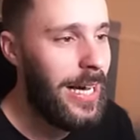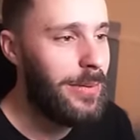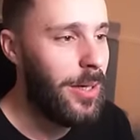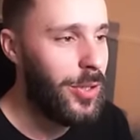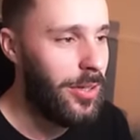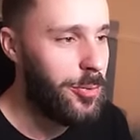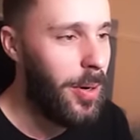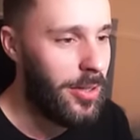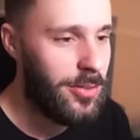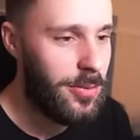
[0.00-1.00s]
And we double dance
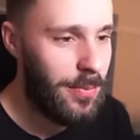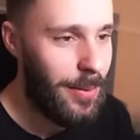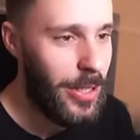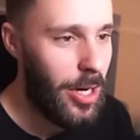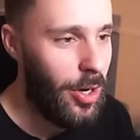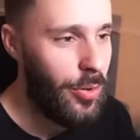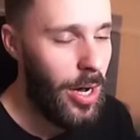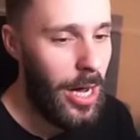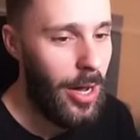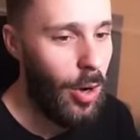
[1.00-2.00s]
pass. There we go.
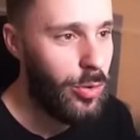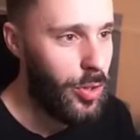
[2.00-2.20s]
Uh, oh